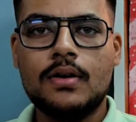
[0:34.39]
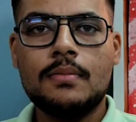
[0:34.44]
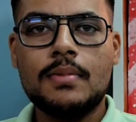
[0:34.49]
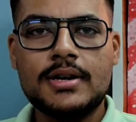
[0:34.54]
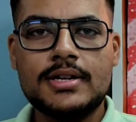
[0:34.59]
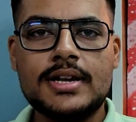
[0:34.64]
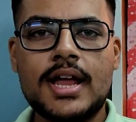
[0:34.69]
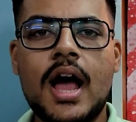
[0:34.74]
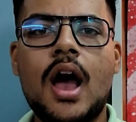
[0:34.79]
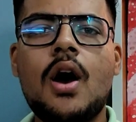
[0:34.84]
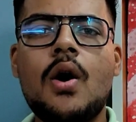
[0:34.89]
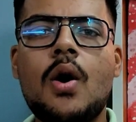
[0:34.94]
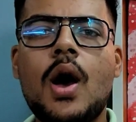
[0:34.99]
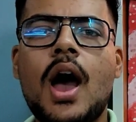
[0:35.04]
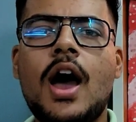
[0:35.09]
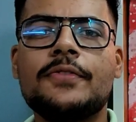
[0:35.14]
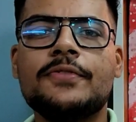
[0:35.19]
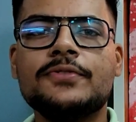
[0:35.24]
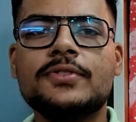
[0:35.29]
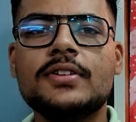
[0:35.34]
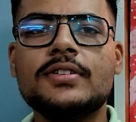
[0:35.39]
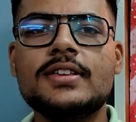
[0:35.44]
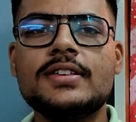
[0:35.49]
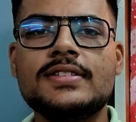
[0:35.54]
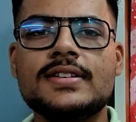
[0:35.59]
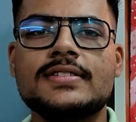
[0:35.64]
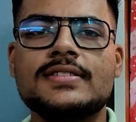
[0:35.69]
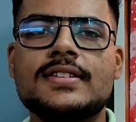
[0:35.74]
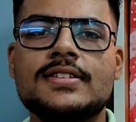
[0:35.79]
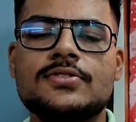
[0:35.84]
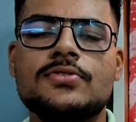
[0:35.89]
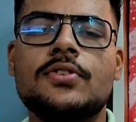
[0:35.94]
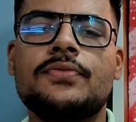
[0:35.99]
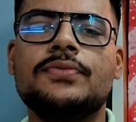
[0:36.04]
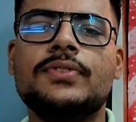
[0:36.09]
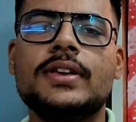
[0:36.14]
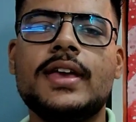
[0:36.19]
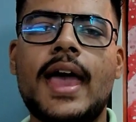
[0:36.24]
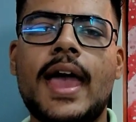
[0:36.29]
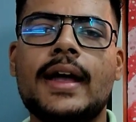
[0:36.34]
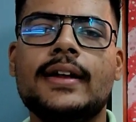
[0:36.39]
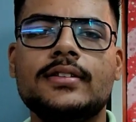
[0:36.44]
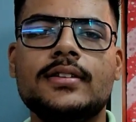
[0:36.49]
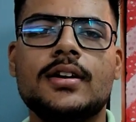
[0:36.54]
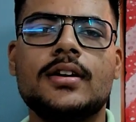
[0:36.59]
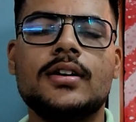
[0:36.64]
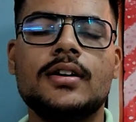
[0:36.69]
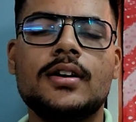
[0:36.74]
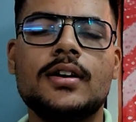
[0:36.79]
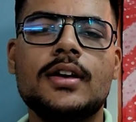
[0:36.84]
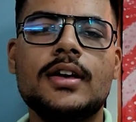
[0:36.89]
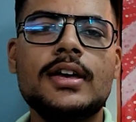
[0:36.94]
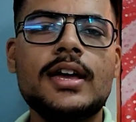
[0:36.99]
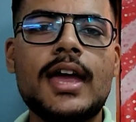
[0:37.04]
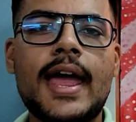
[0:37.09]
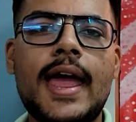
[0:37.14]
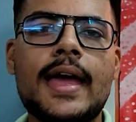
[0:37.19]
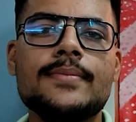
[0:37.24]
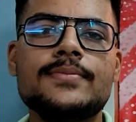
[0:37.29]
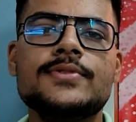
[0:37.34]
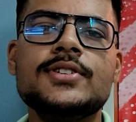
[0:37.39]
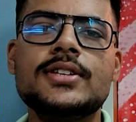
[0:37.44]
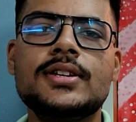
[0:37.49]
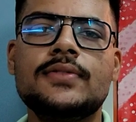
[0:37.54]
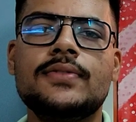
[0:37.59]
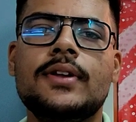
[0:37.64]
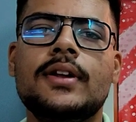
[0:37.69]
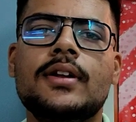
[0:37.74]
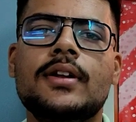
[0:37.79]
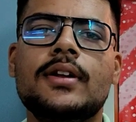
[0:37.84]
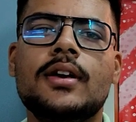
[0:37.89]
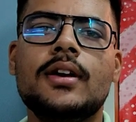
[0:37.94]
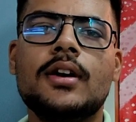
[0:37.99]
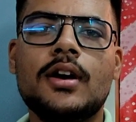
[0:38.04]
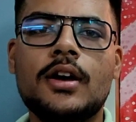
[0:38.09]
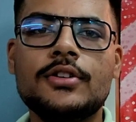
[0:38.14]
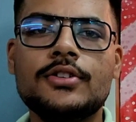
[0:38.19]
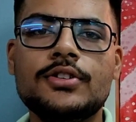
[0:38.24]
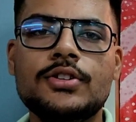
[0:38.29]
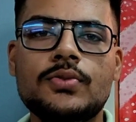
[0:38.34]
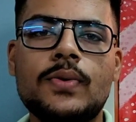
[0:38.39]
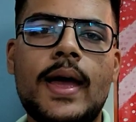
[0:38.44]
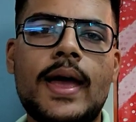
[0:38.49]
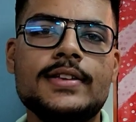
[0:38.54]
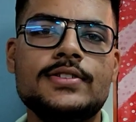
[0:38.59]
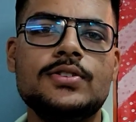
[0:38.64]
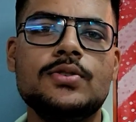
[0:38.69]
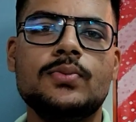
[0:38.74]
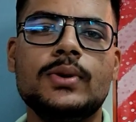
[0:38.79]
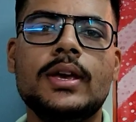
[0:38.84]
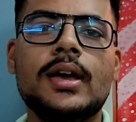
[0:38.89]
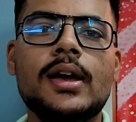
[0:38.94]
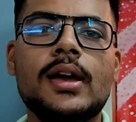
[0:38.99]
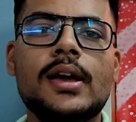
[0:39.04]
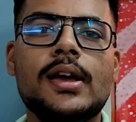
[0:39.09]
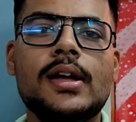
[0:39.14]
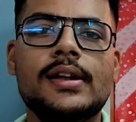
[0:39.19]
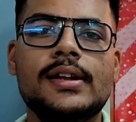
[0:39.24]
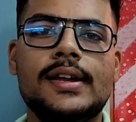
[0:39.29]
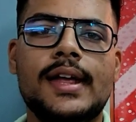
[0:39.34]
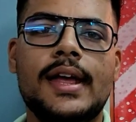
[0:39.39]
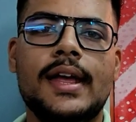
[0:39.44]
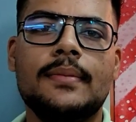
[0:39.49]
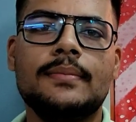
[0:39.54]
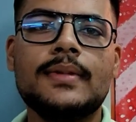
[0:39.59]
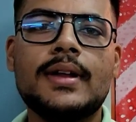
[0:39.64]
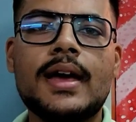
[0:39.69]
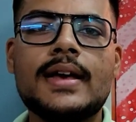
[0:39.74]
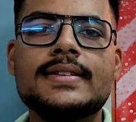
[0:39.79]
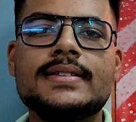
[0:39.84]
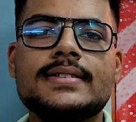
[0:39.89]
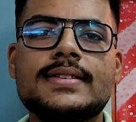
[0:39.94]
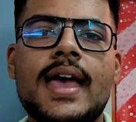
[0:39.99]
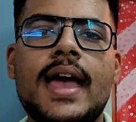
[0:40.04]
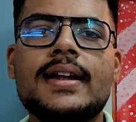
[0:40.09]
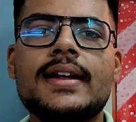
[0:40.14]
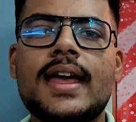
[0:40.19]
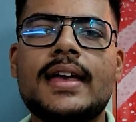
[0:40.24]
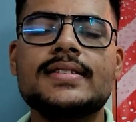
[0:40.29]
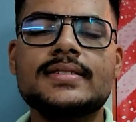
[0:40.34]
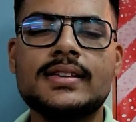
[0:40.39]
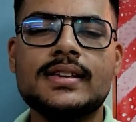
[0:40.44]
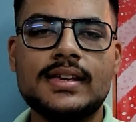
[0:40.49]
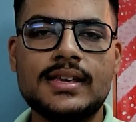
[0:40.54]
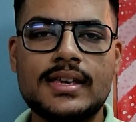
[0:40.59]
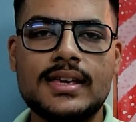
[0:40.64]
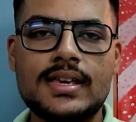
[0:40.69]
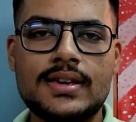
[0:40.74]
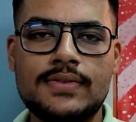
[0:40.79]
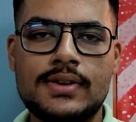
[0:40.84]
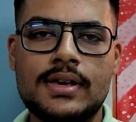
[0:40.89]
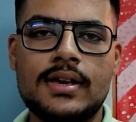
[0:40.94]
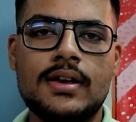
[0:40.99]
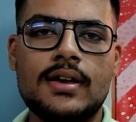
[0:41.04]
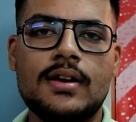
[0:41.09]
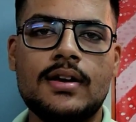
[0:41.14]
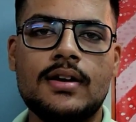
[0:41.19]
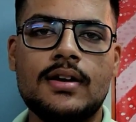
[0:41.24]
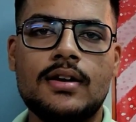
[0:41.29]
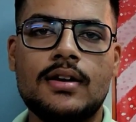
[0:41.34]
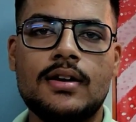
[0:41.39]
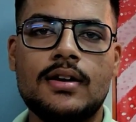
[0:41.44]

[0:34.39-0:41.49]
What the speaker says: But now, after the success of the Hector, MG revealed a new SUV named ZS EV,